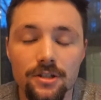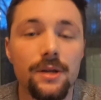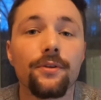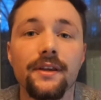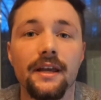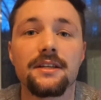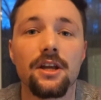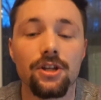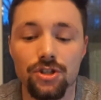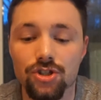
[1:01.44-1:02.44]
simple thing is,
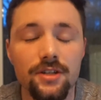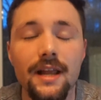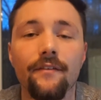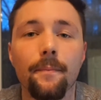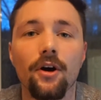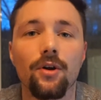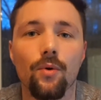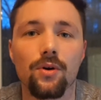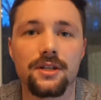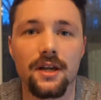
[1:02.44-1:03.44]
just have a pint of
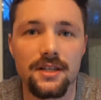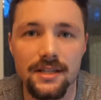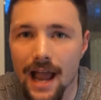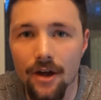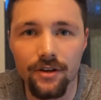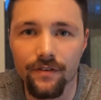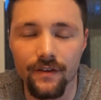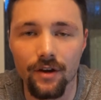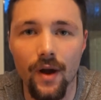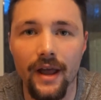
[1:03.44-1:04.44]
water, see how you
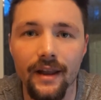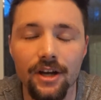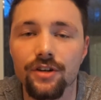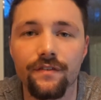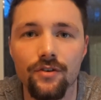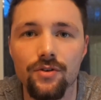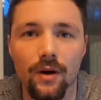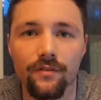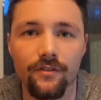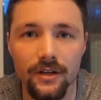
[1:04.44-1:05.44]
feel, and that should fill you
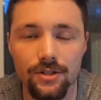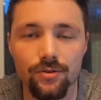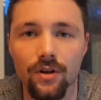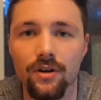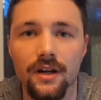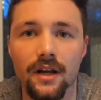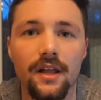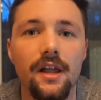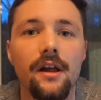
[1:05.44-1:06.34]
up for a little longer.